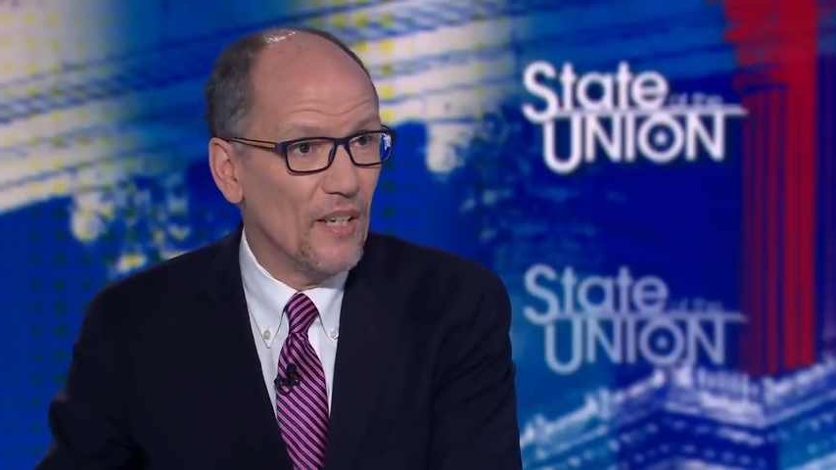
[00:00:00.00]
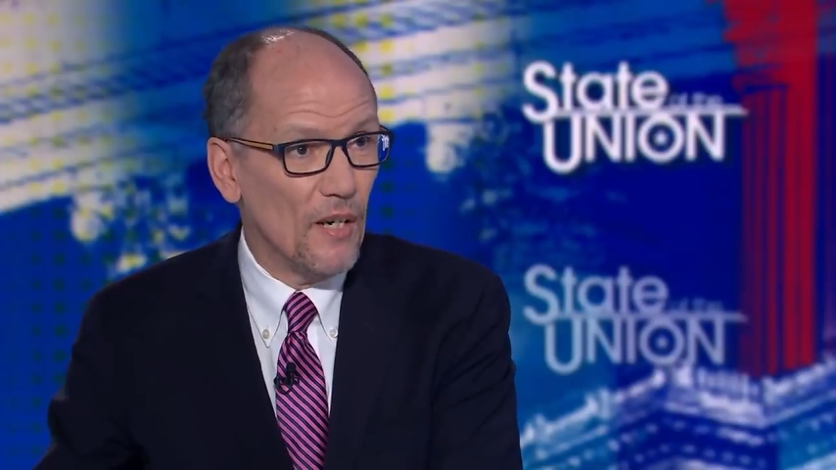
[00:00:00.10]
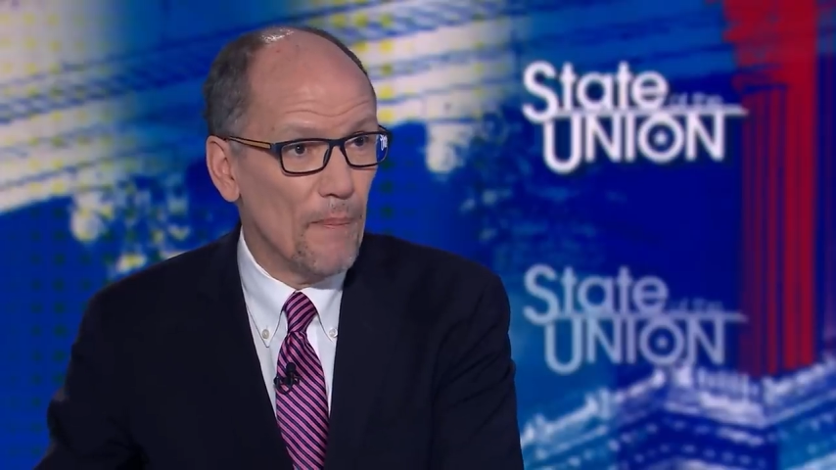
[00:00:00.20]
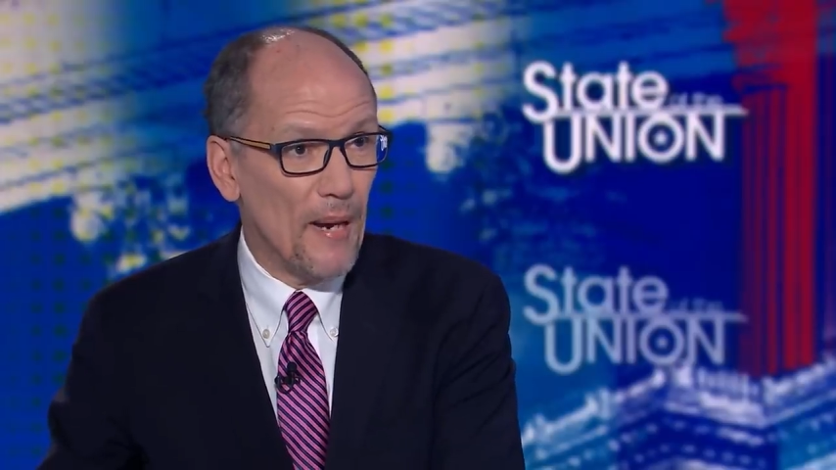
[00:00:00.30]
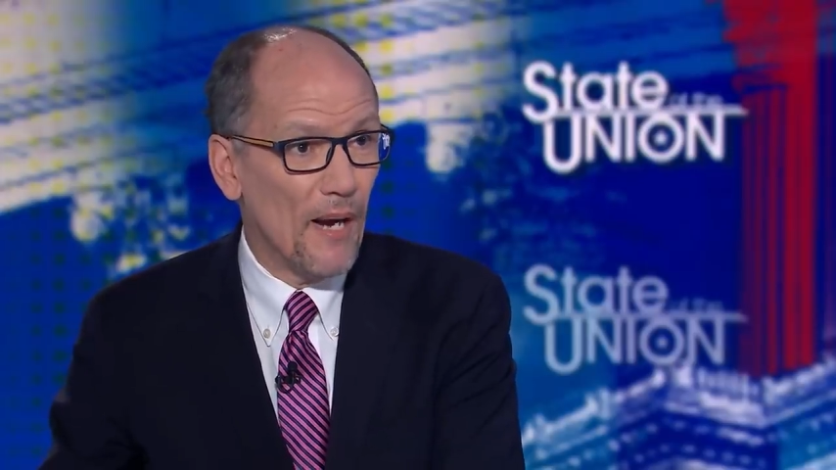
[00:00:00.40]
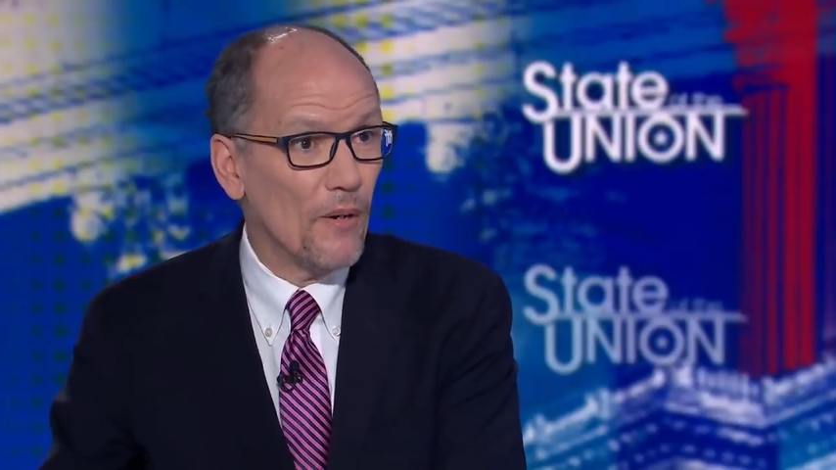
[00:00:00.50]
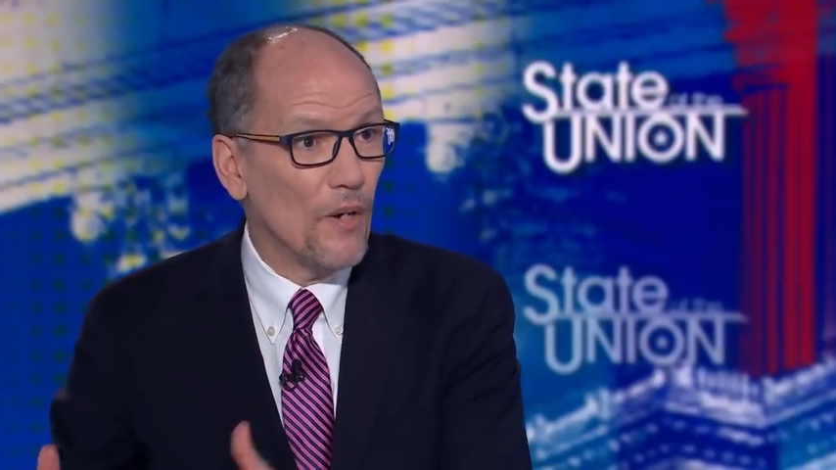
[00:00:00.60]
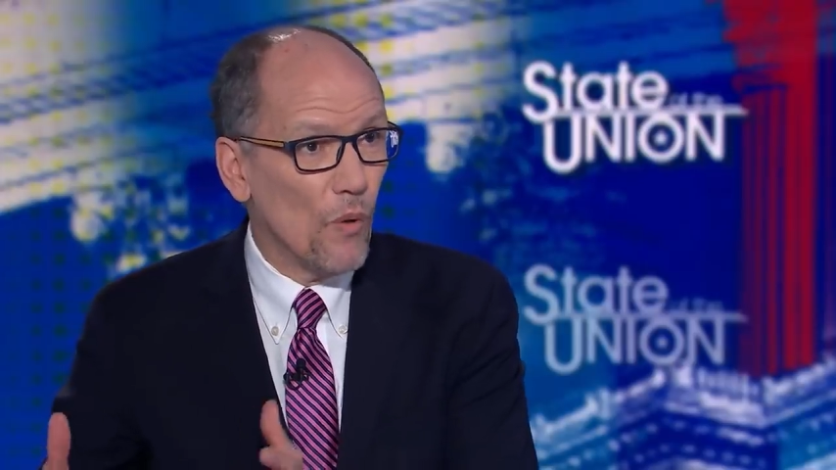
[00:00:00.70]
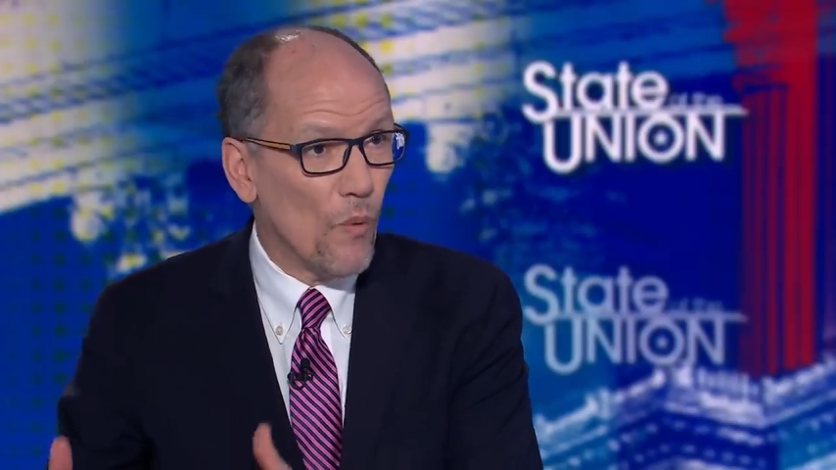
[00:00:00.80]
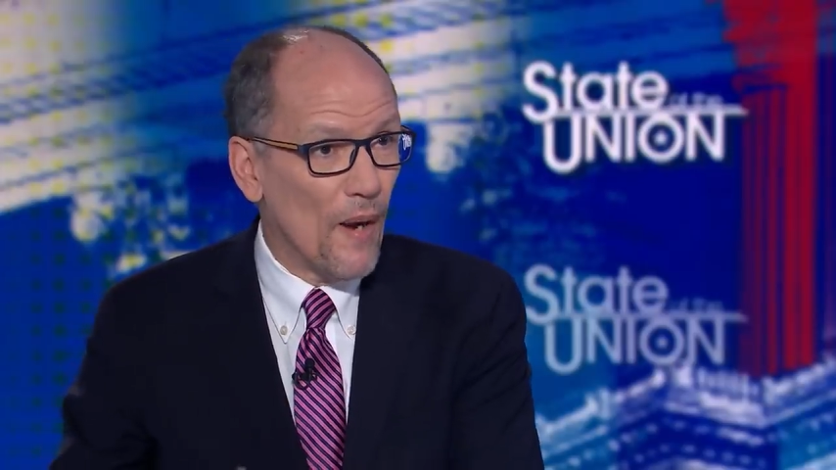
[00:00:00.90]
about
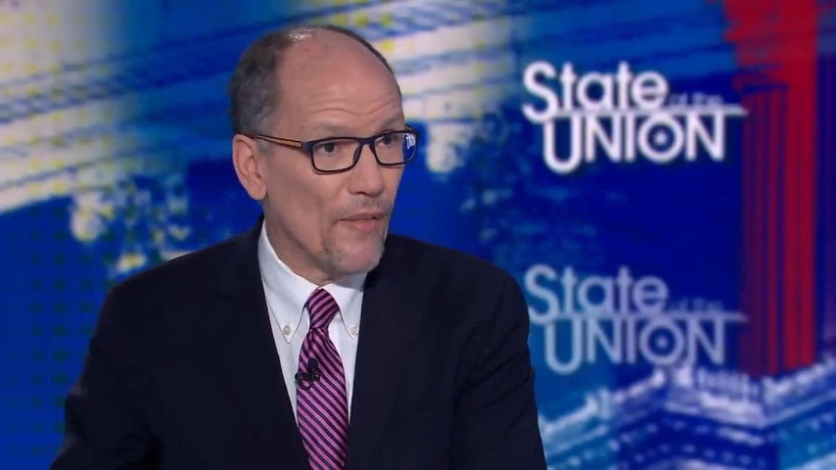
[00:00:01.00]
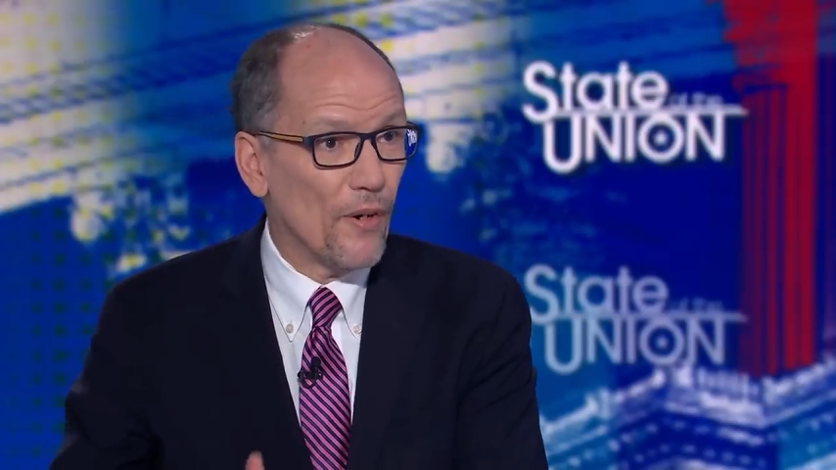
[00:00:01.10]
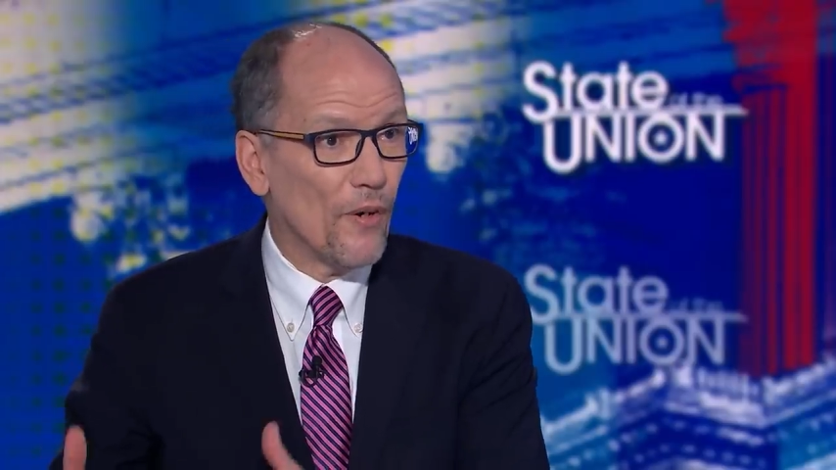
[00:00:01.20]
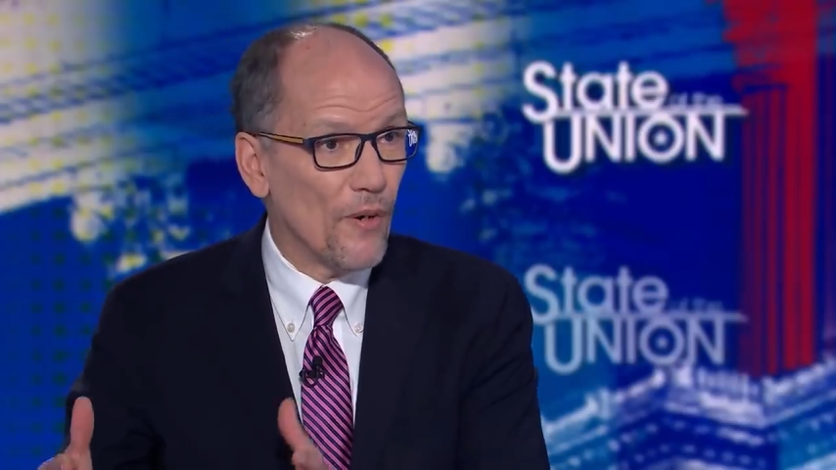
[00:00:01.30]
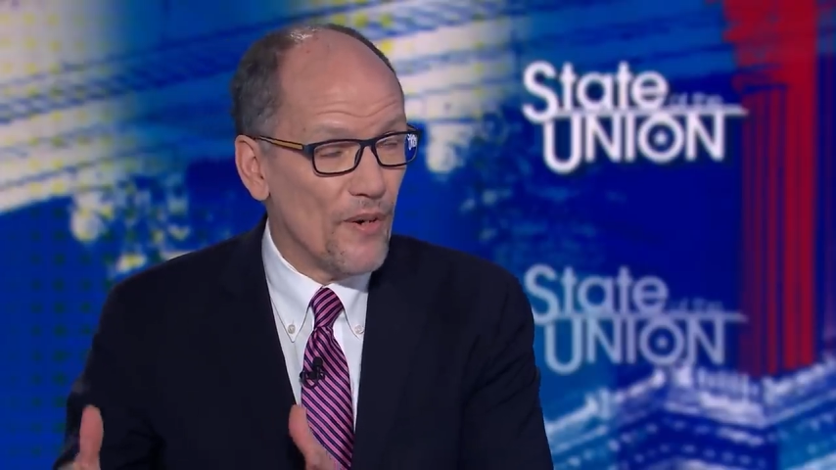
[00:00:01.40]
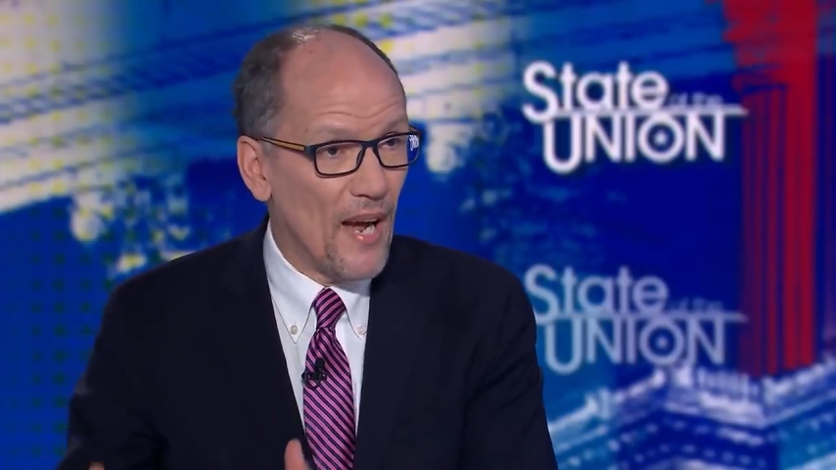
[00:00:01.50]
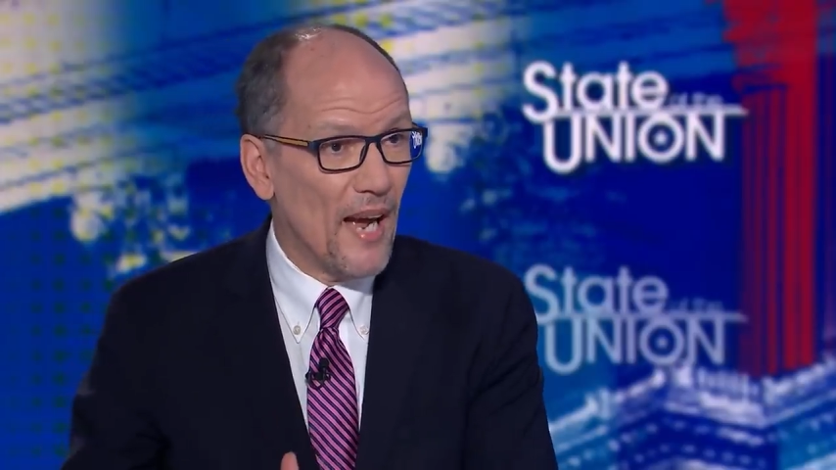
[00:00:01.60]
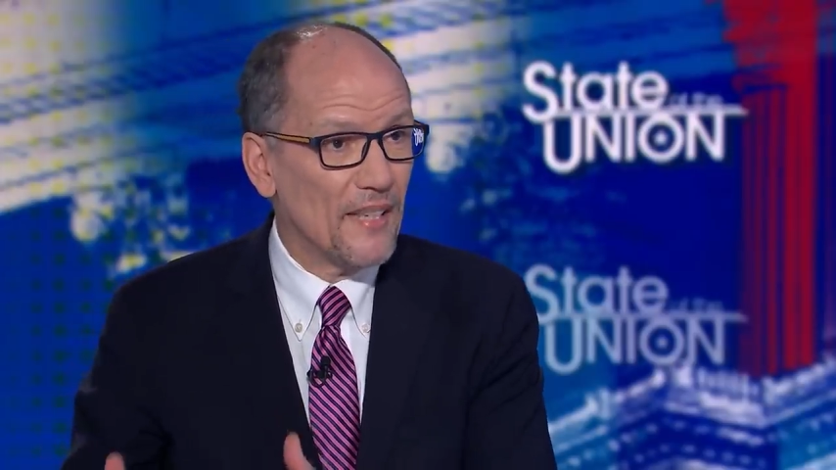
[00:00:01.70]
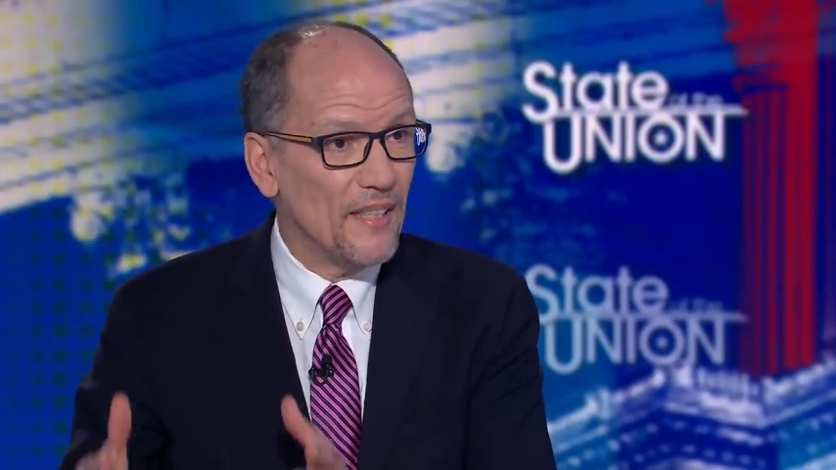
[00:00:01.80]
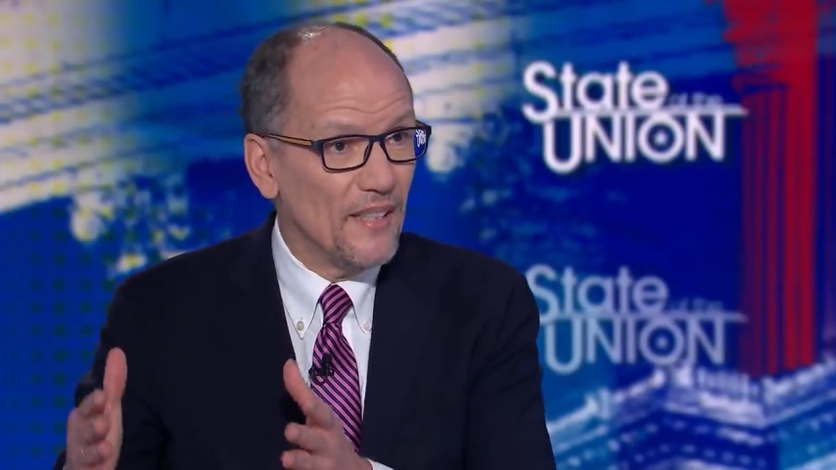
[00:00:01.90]
whether or
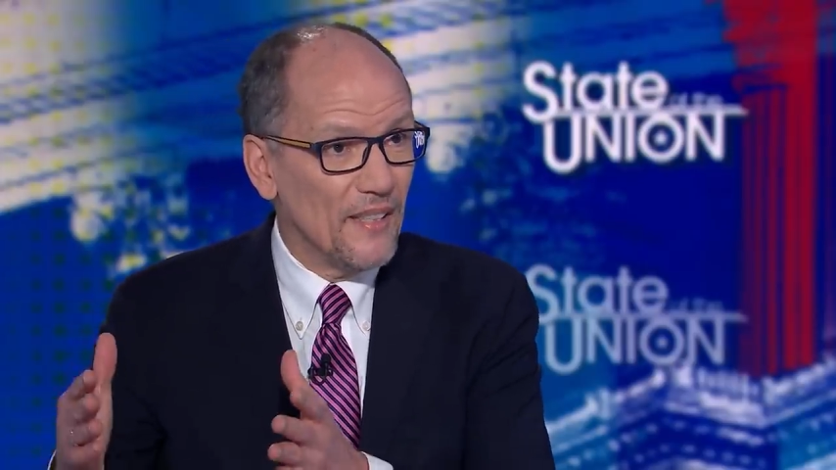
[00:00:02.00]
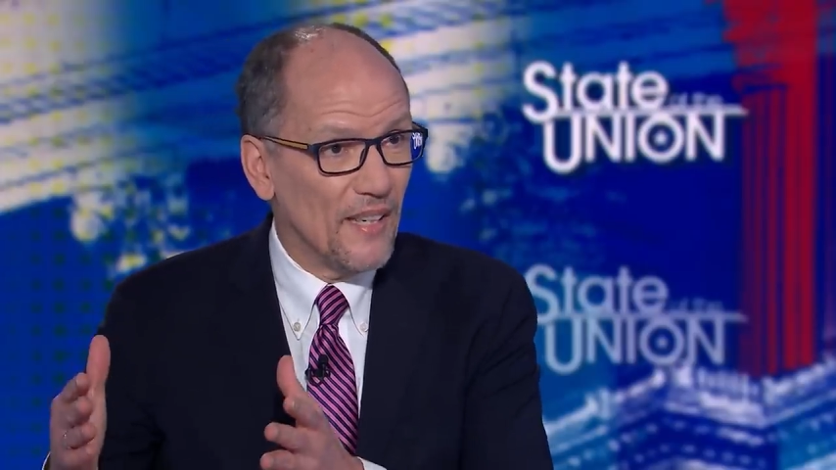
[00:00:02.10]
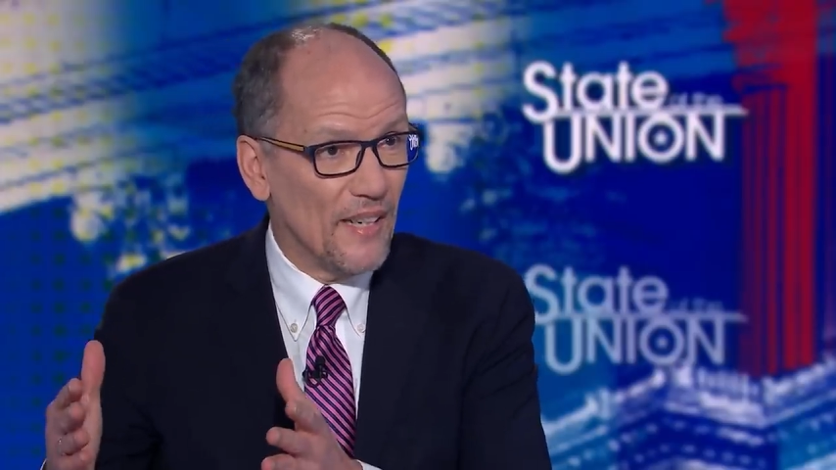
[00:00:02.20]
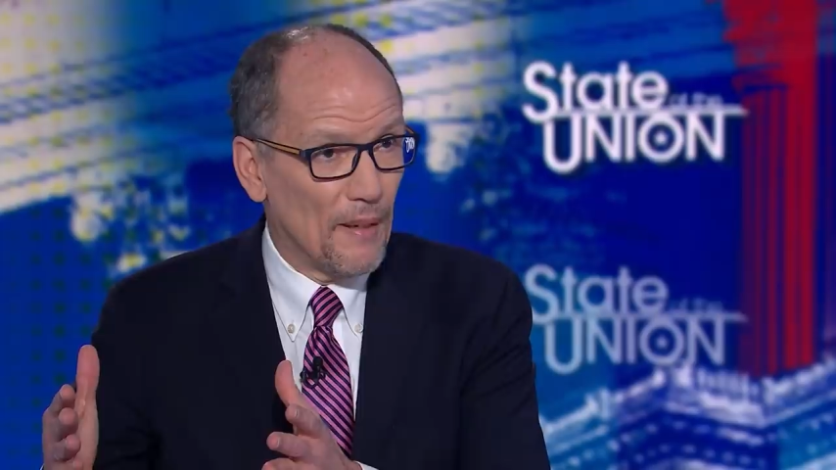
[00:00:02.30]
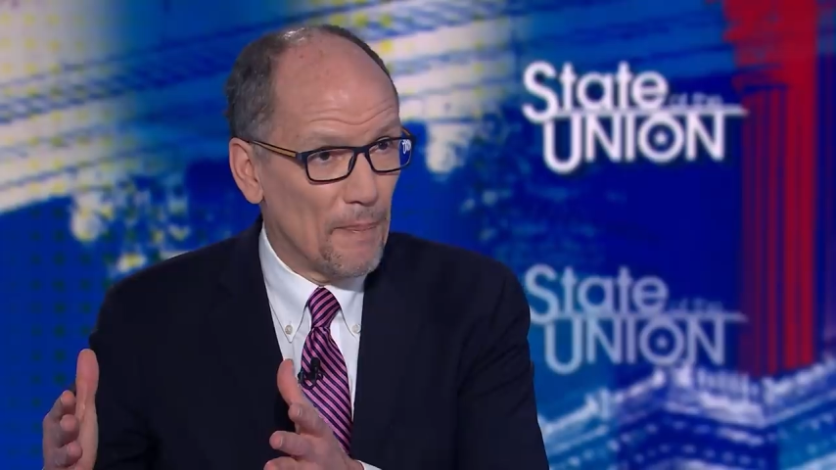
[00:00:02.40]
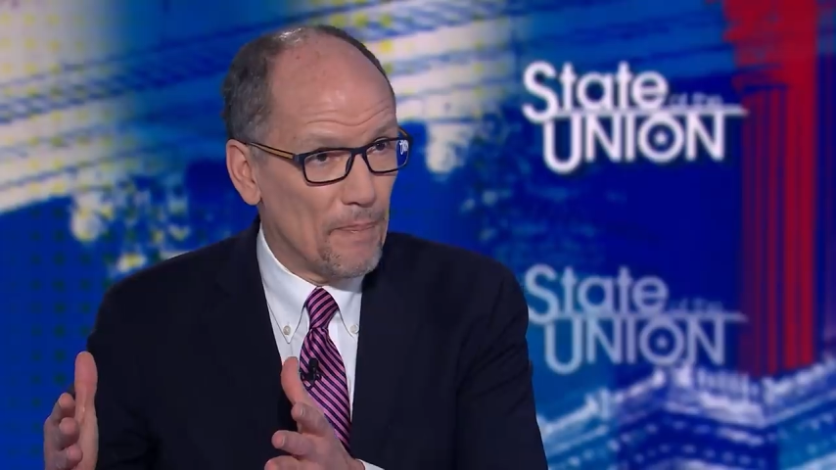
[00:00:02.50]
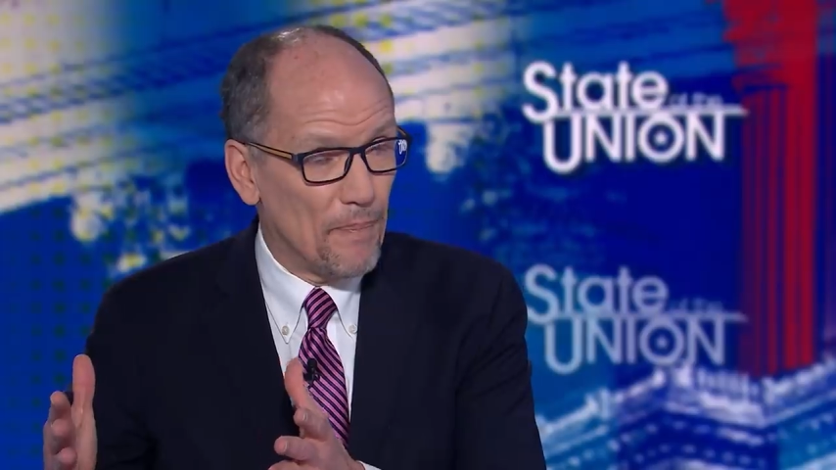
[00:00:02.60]
not uh,